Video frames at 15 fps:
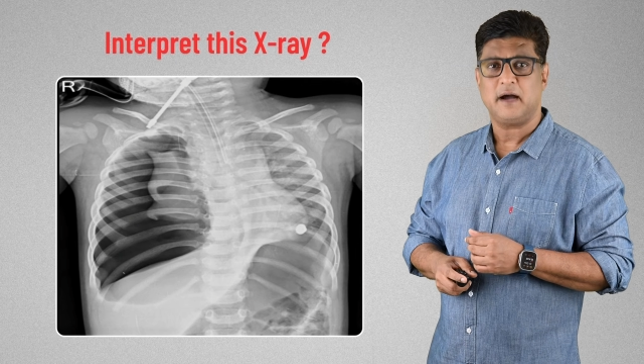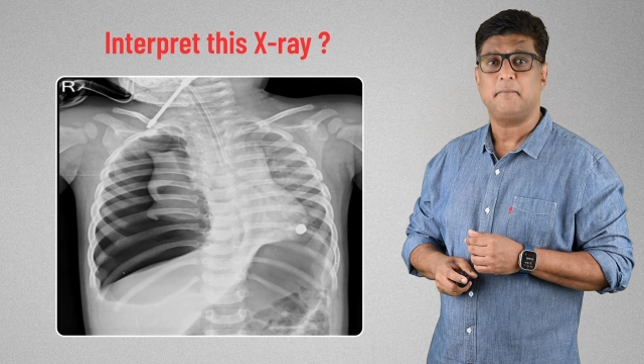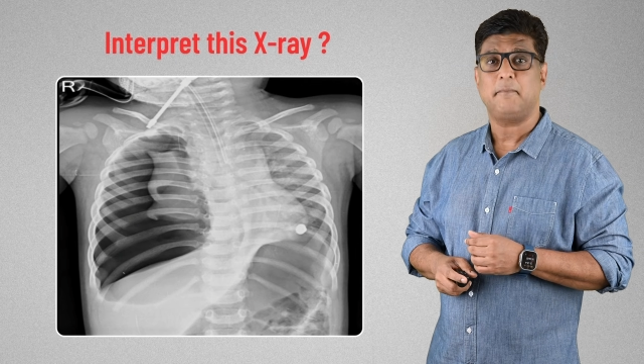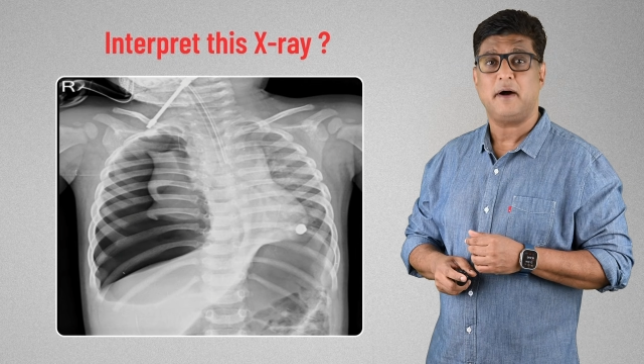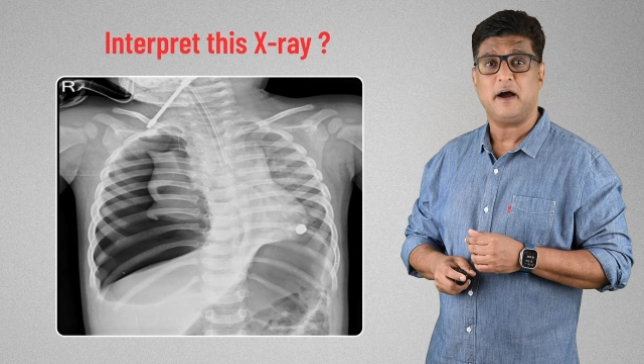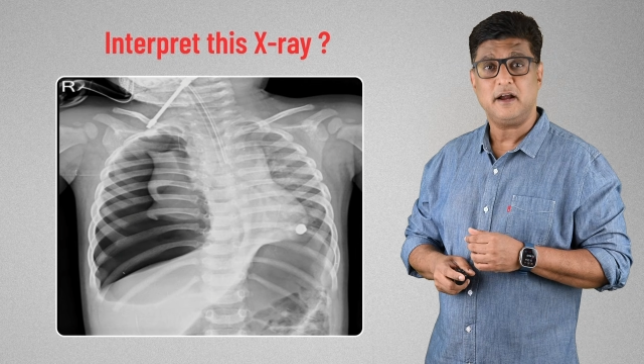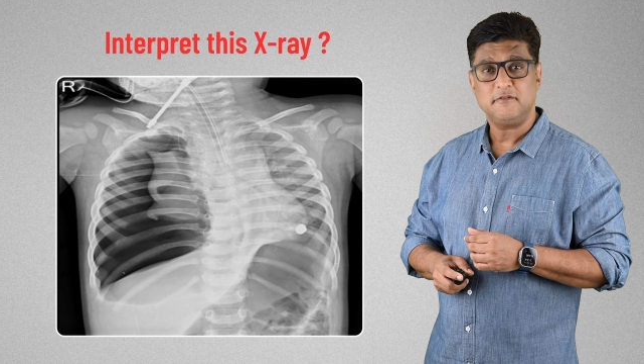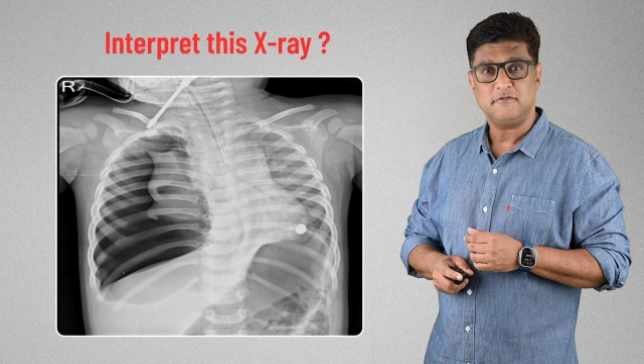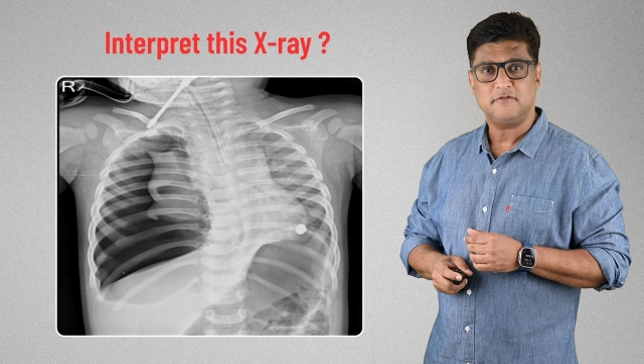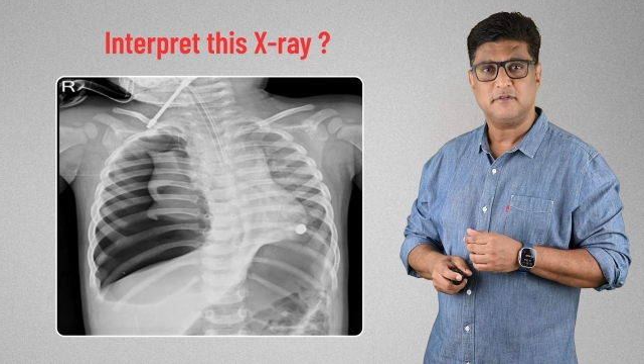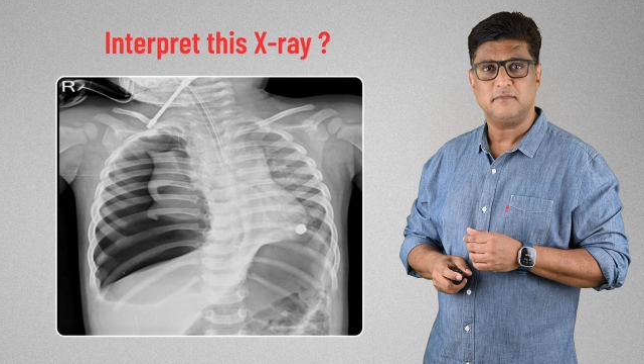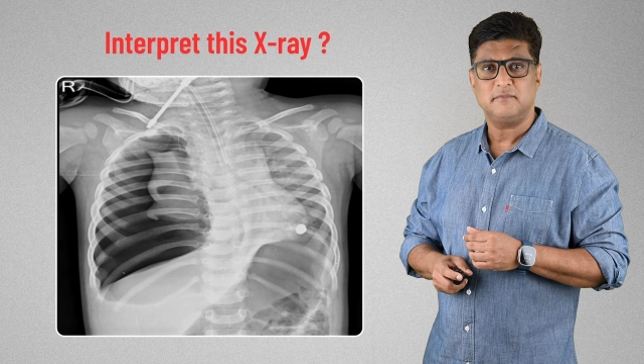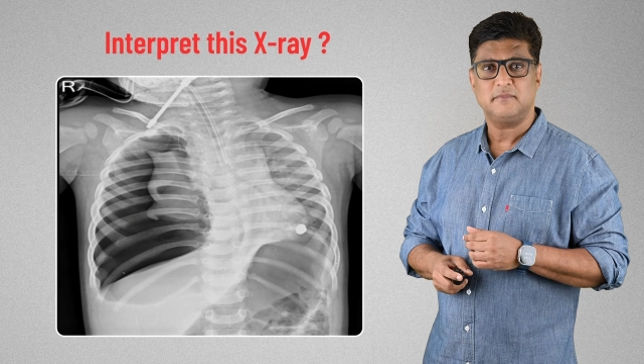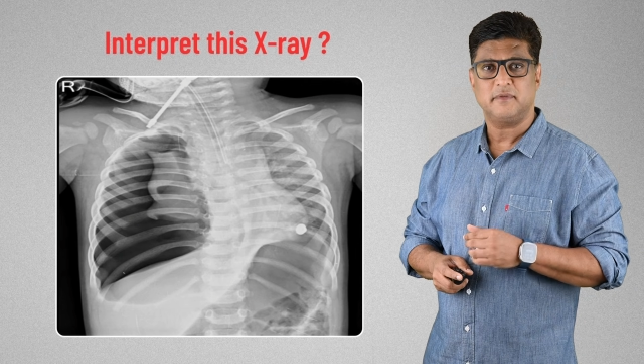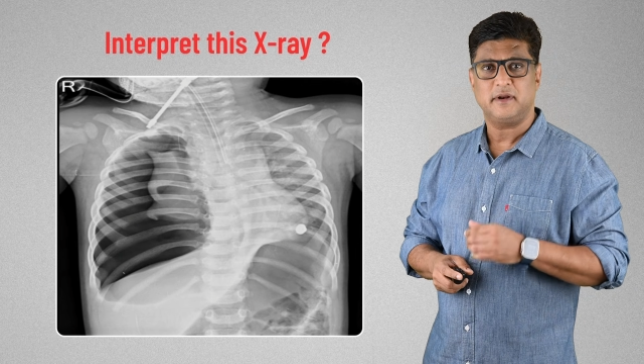Apart
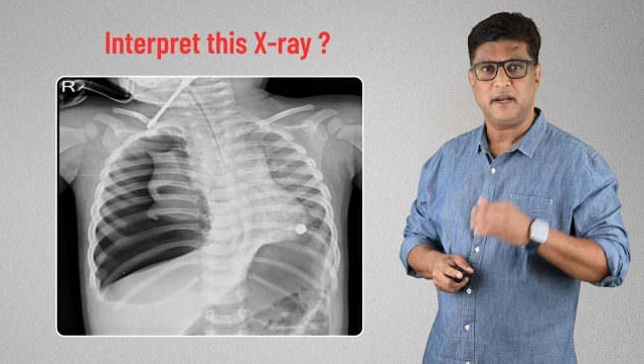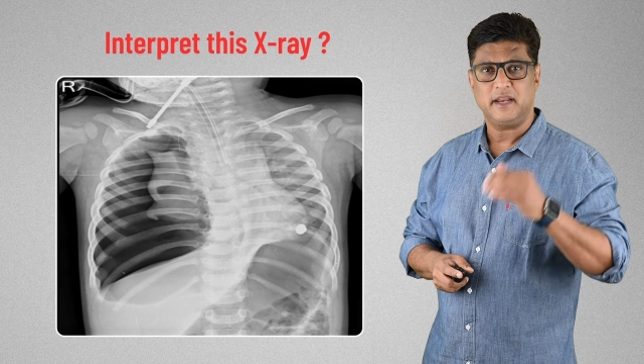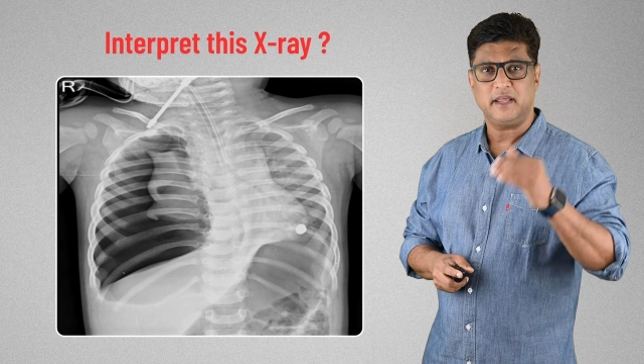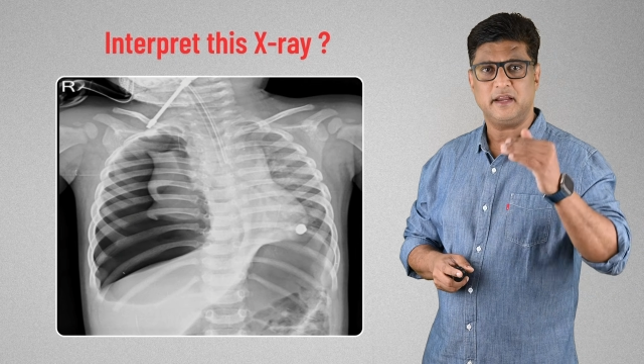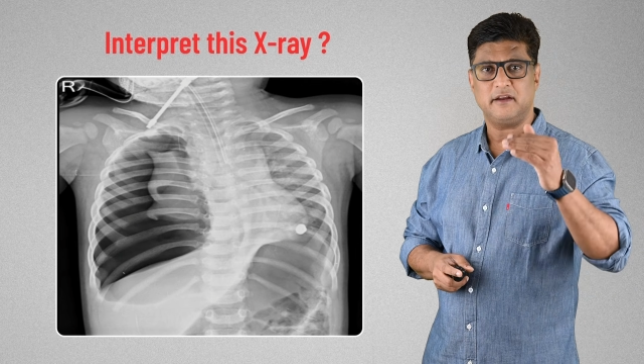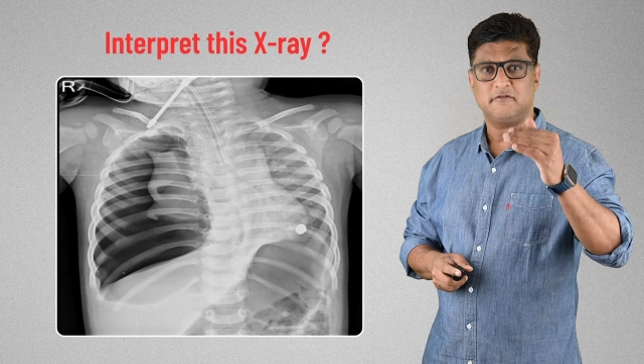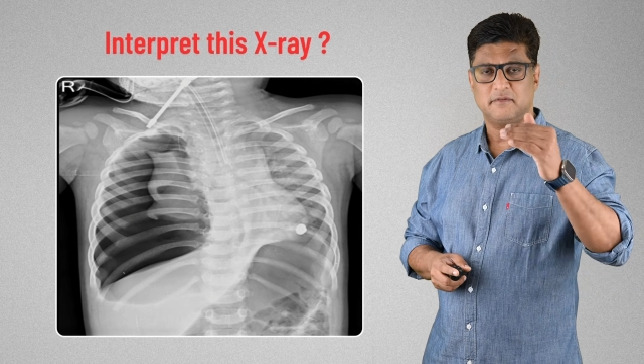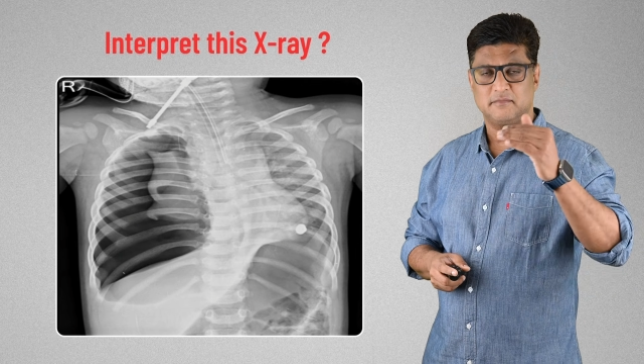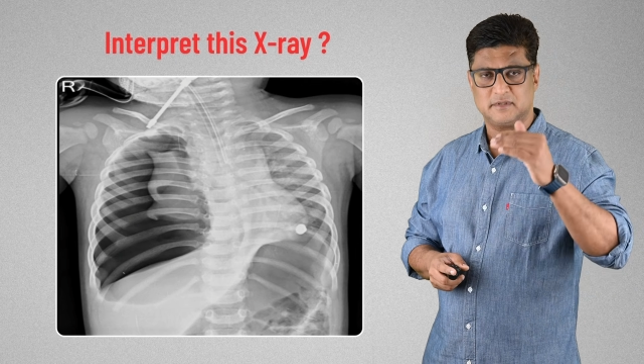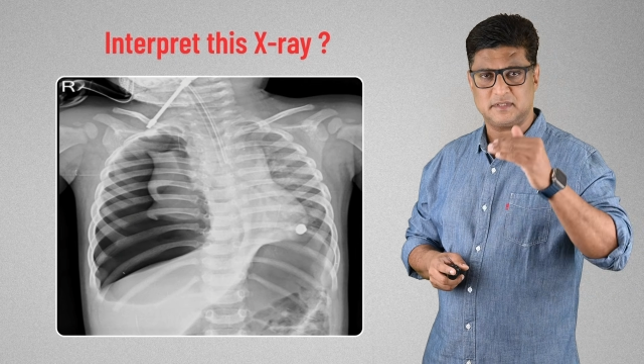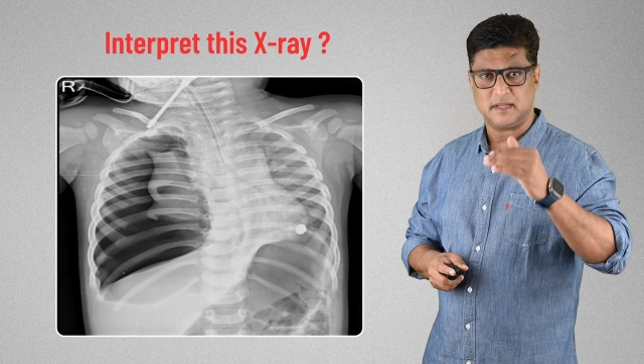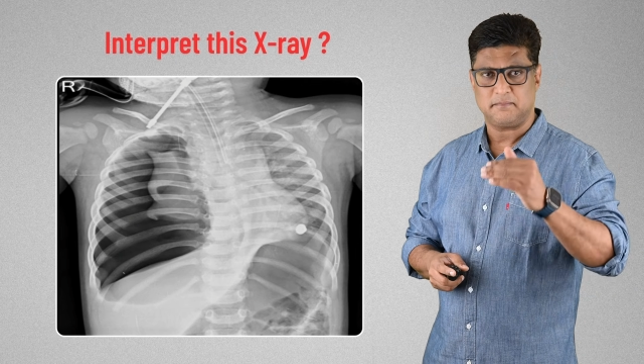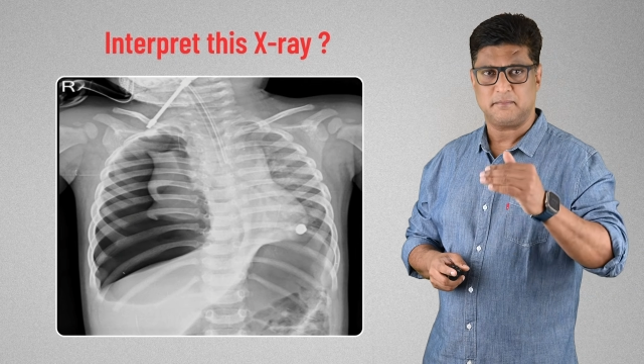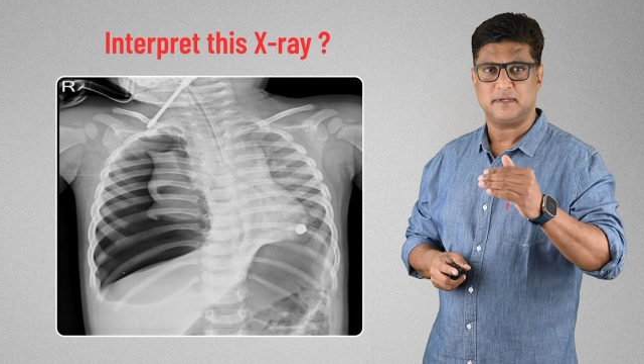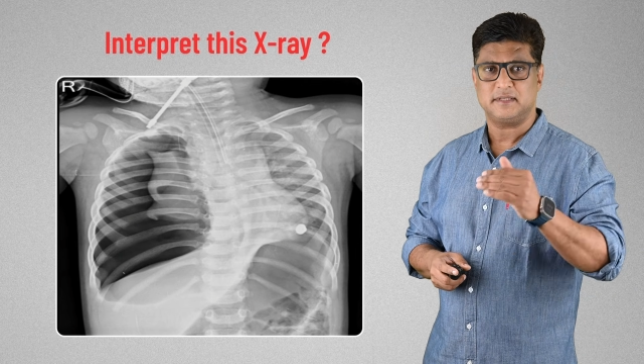from reading it from
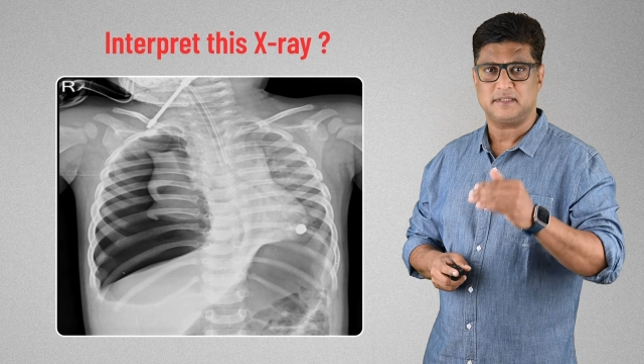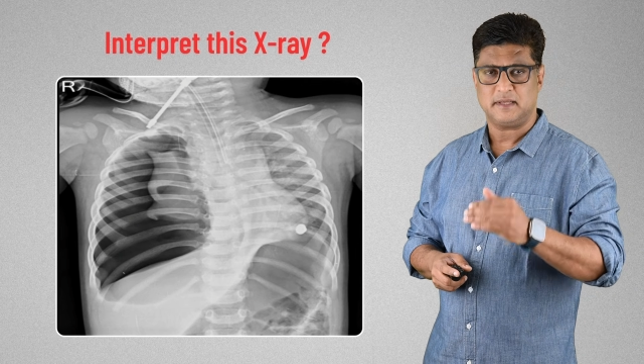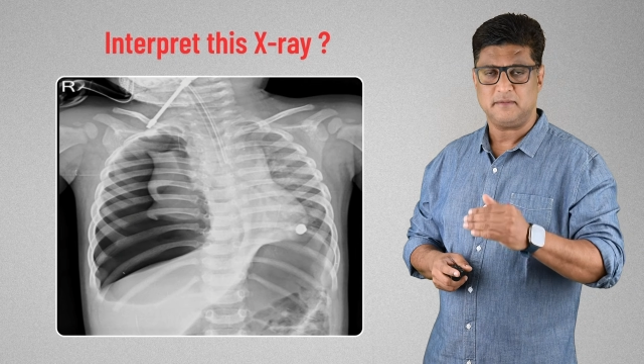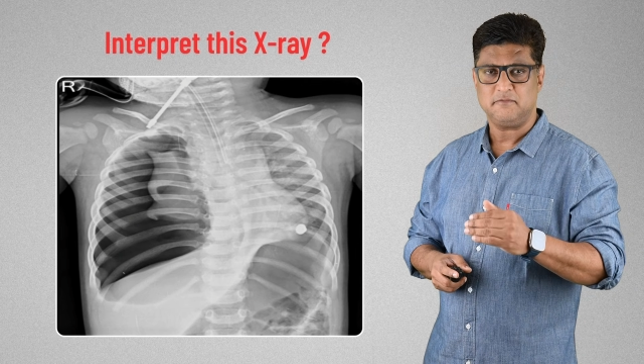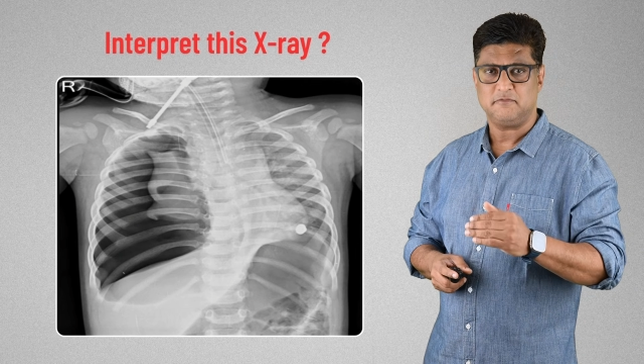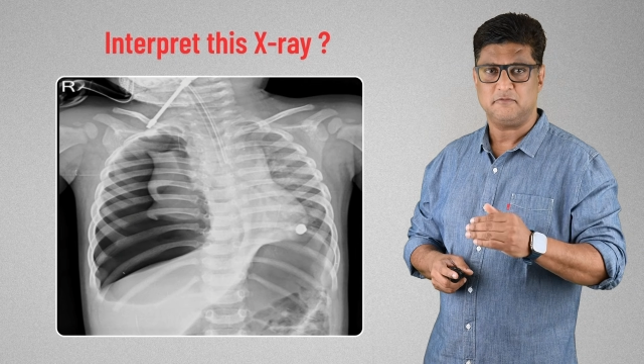step by step,